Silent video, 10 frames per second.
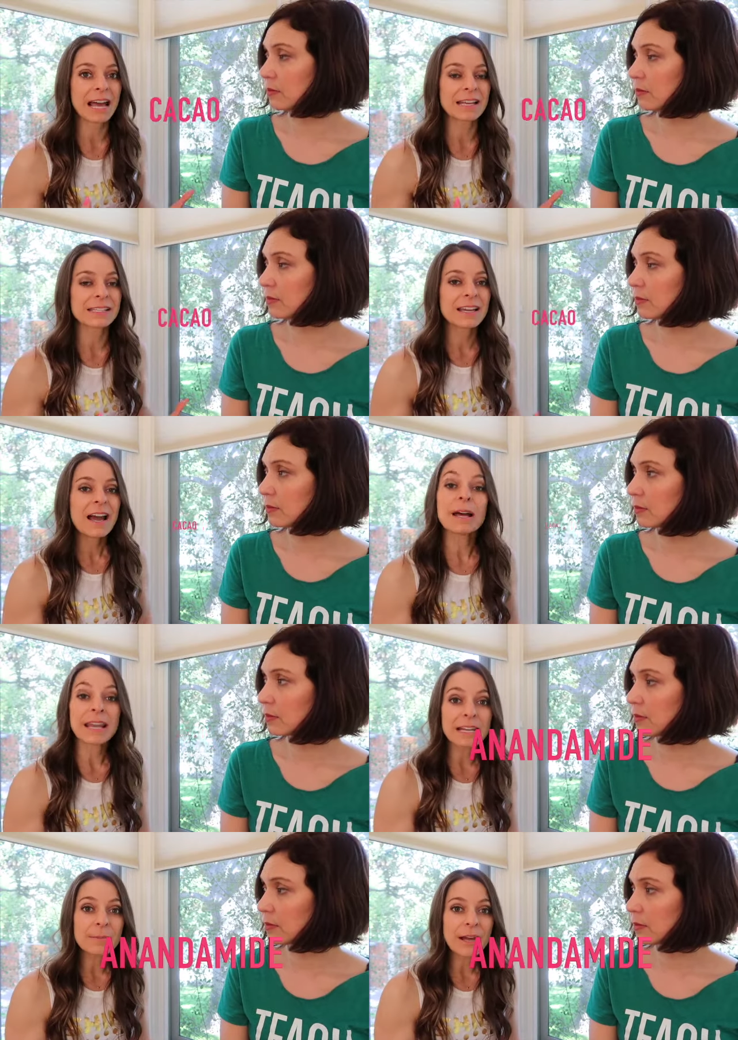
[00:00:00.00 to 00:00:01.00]
Speaker 1: It has
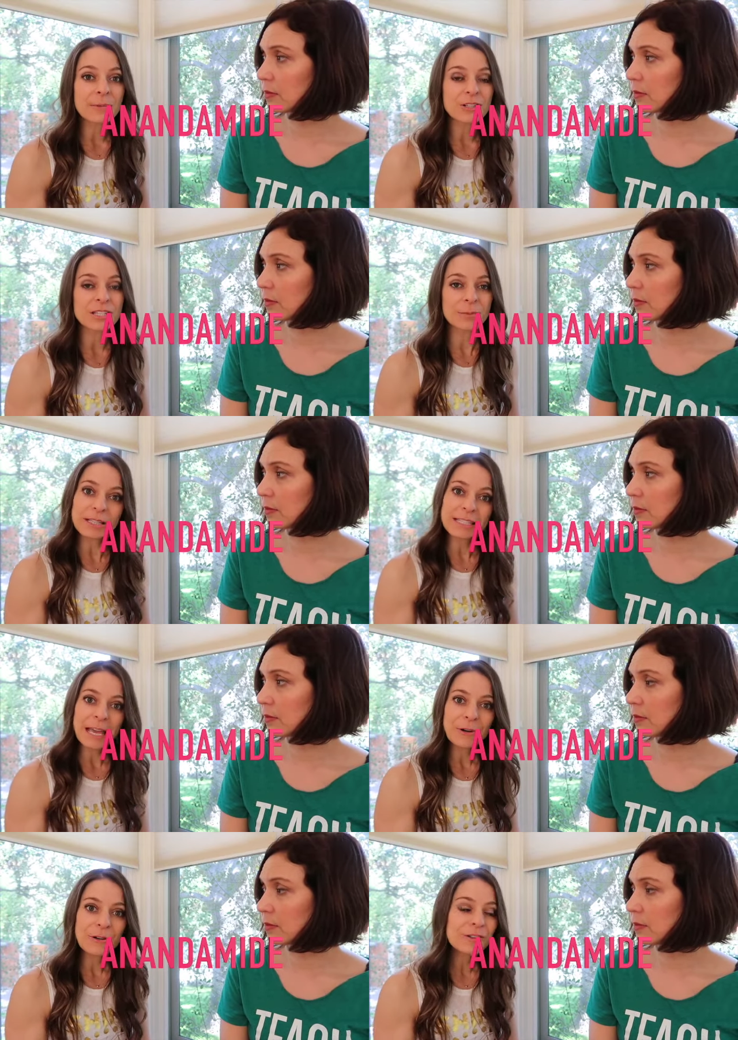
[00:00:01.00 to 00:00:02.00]
anandamide, which is the bliss
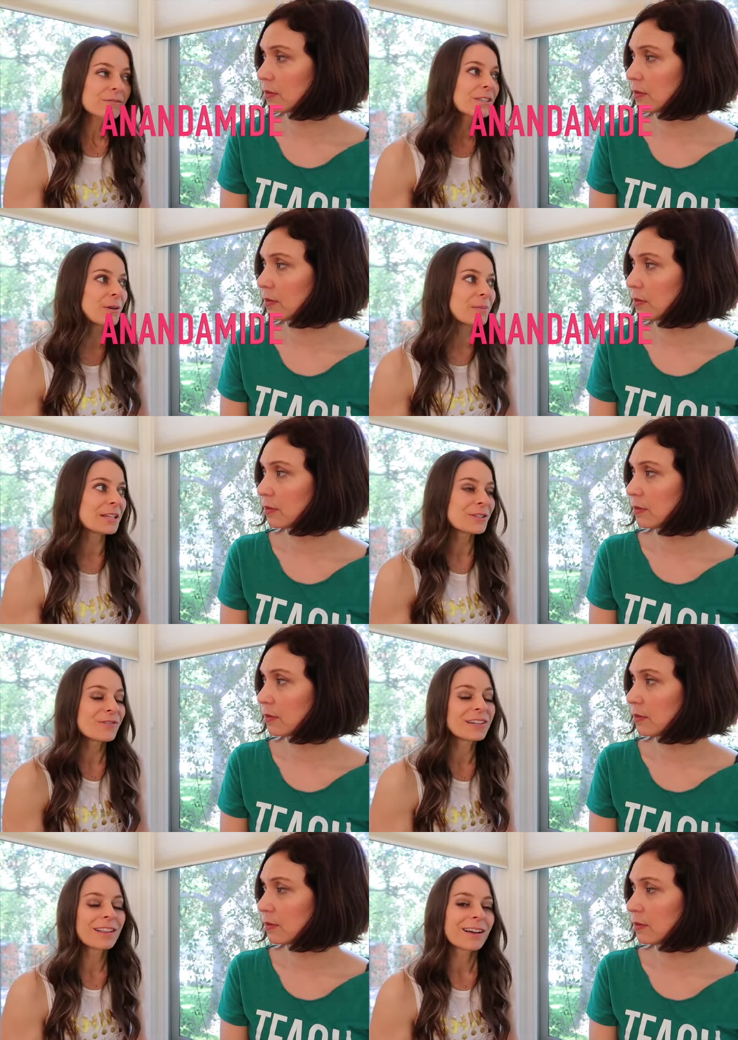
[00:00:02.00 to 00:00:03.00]
chemical, so it makes you
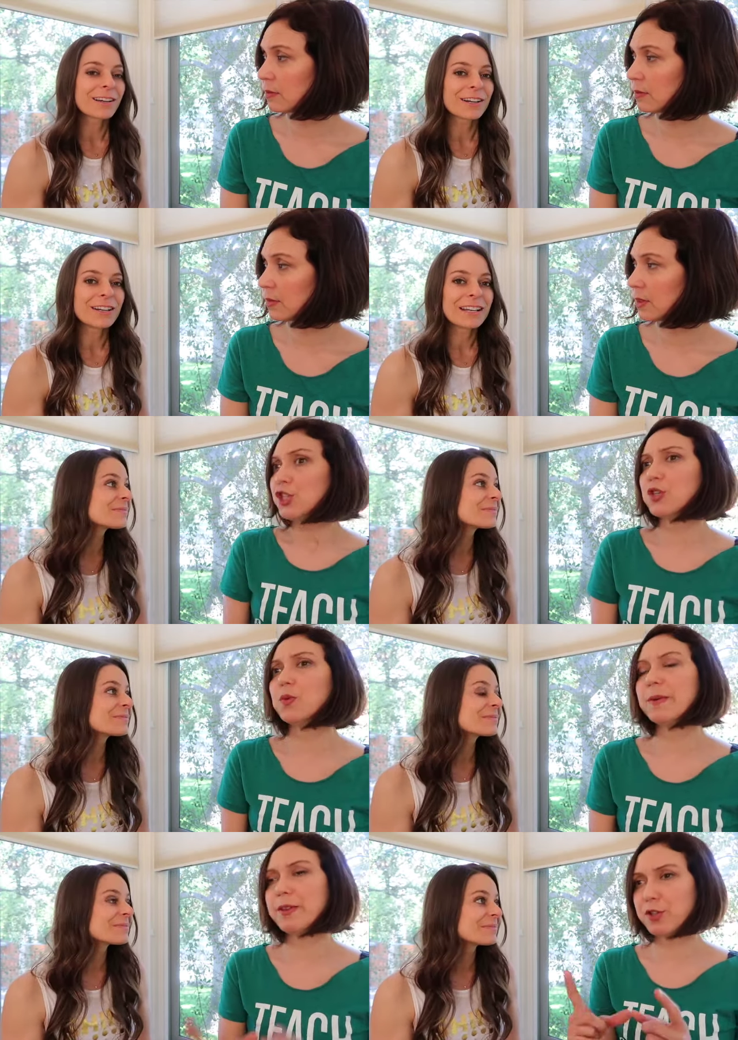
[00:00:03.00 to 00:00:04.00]
feel all good. So
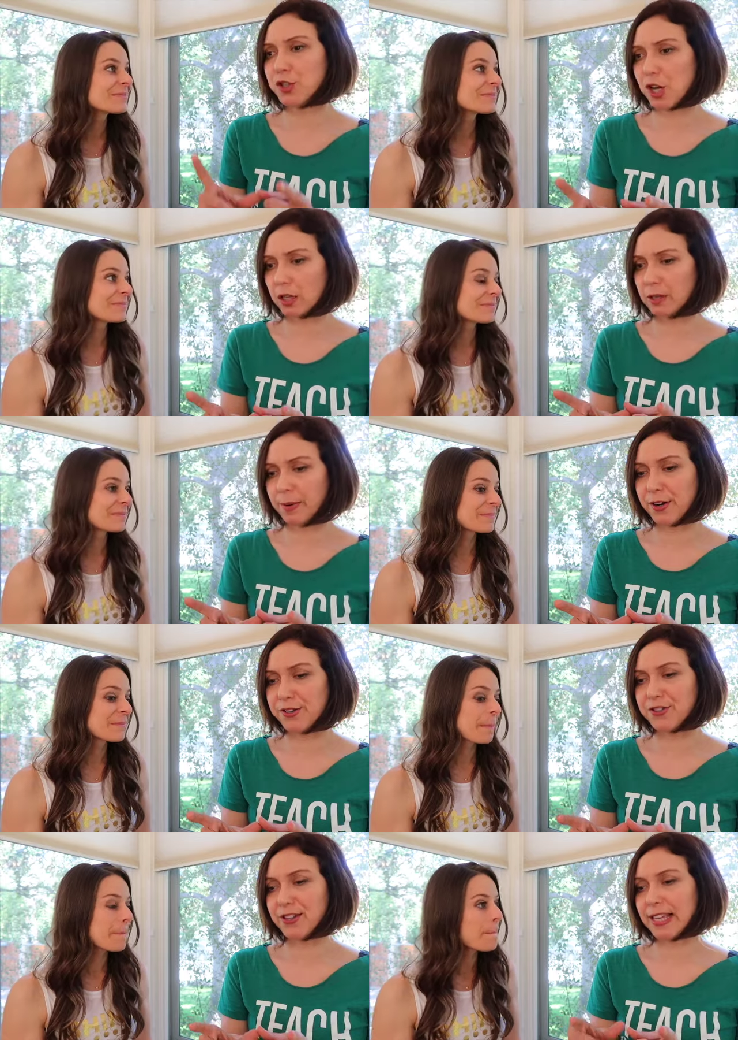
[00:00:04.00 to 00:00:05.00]
what about those
Speaker 2: chocolate bars
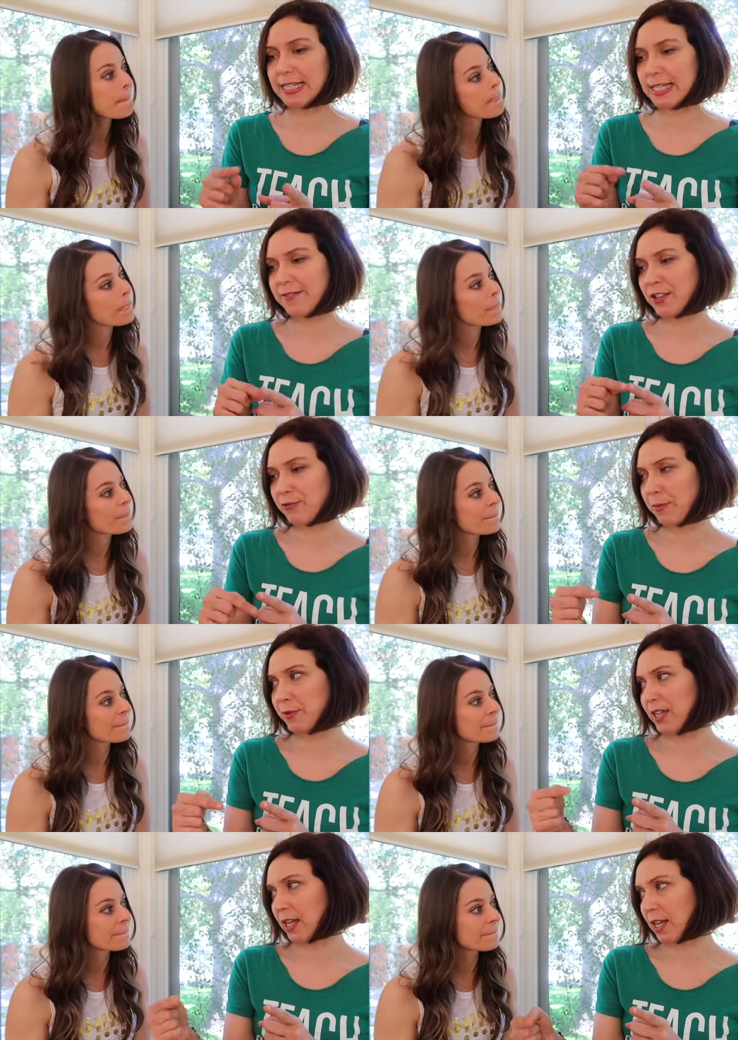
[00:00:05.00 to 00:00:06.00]
that are like
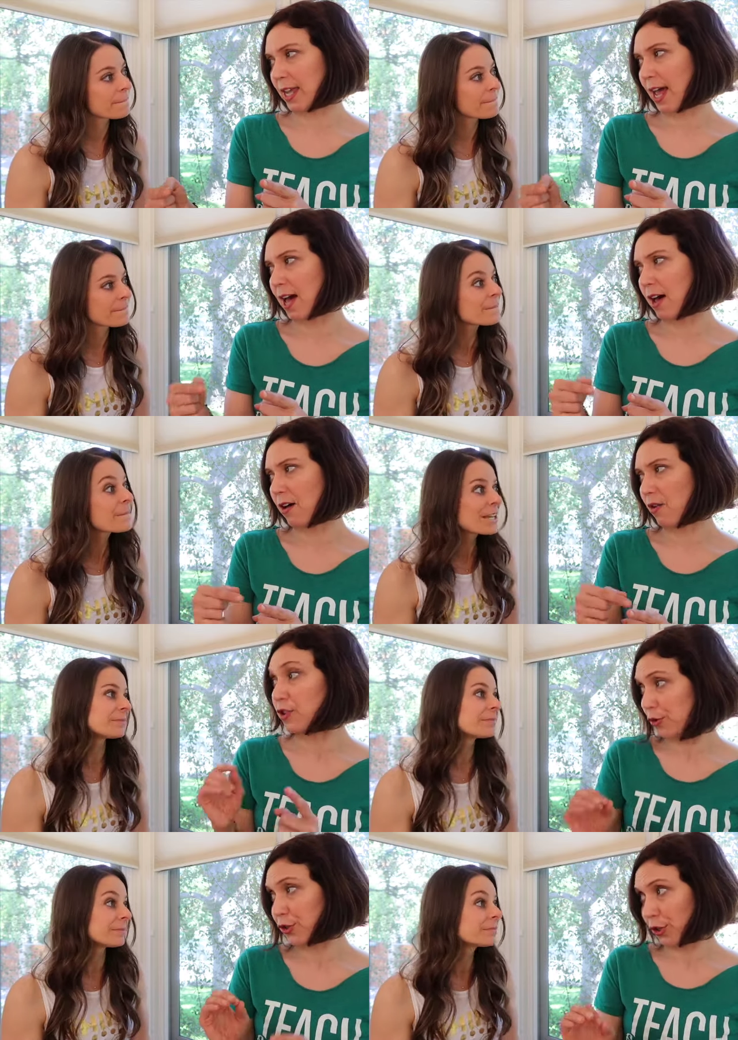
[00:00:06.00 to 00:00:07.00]
73% cacao? cacao.
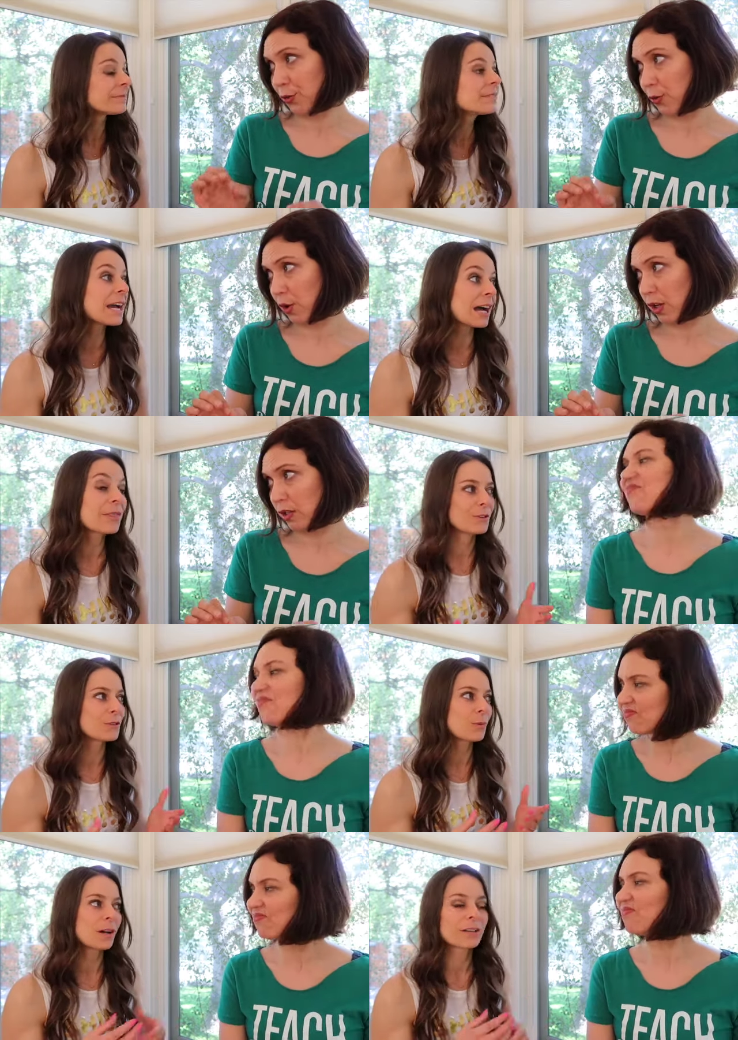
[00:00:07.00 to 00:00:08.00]
Those are cool. Yeah, if
Speaker 1: you
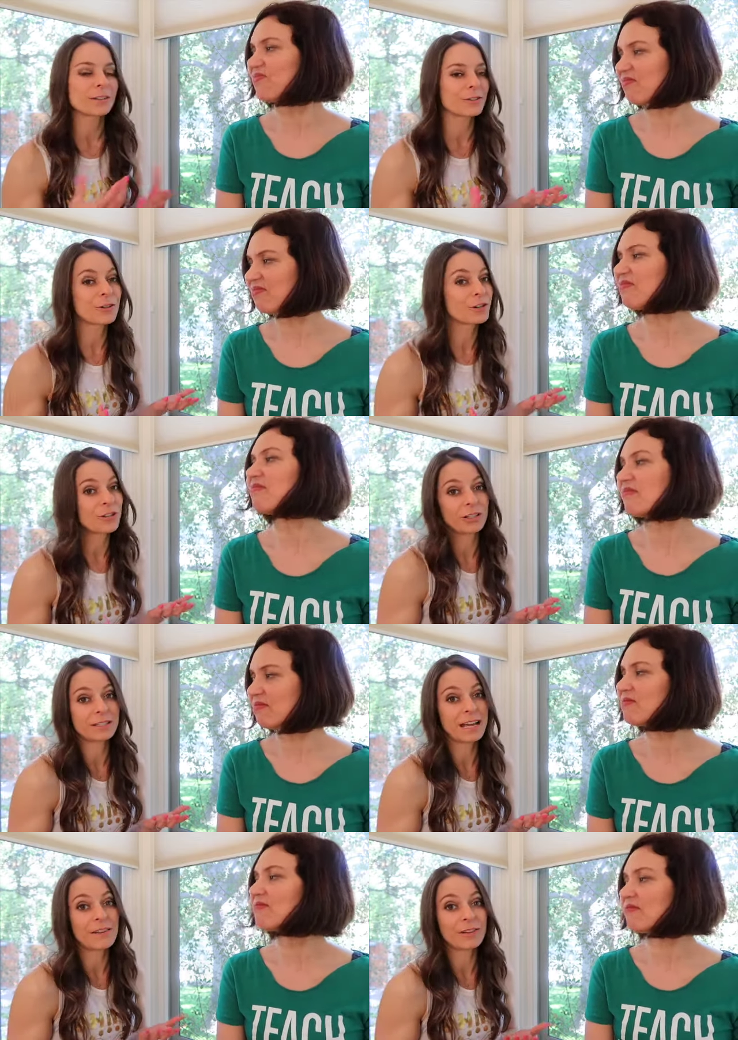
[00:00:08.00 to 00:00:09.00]
just want your dark chocolate
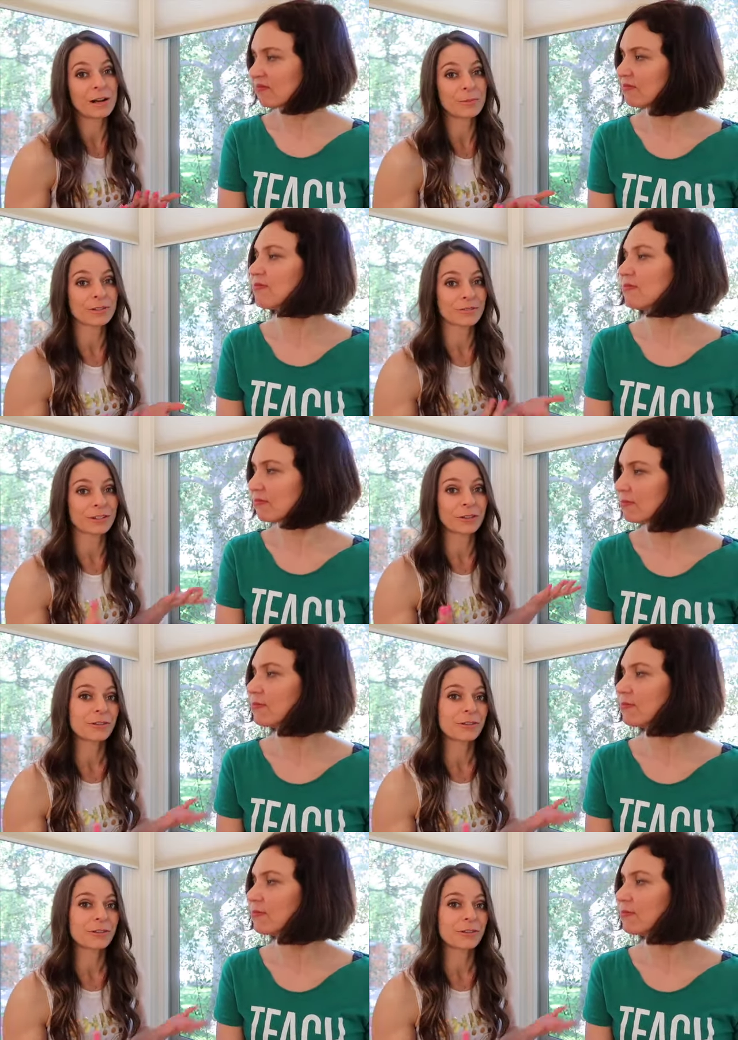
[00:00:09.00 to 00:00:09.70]
to have a couple
Speaker 2: different